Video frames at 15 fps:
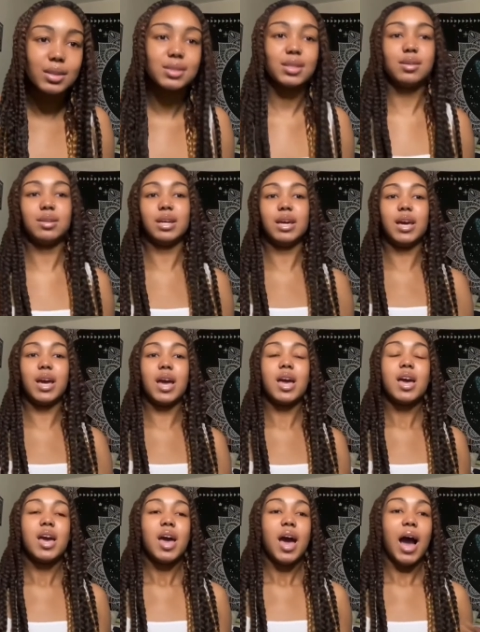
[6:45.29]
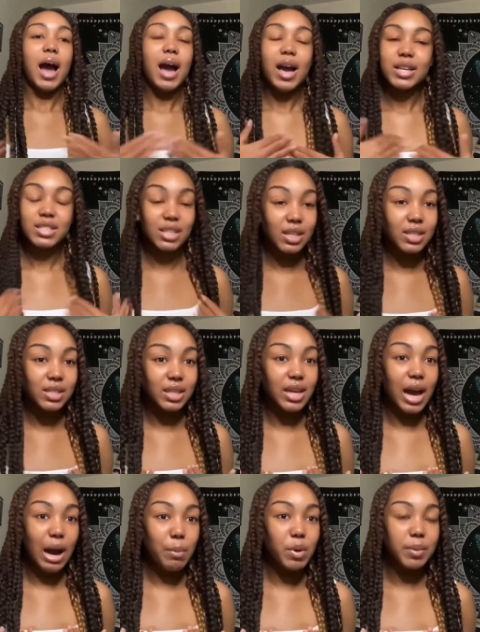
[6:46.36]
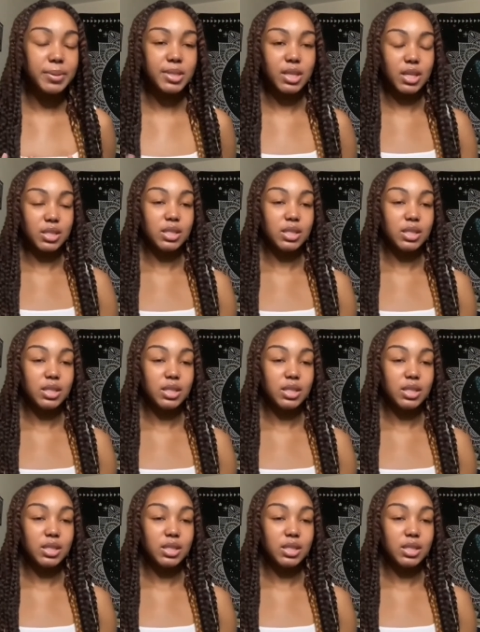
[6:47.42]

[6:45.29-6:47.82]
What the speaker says: So then she see I'm upset.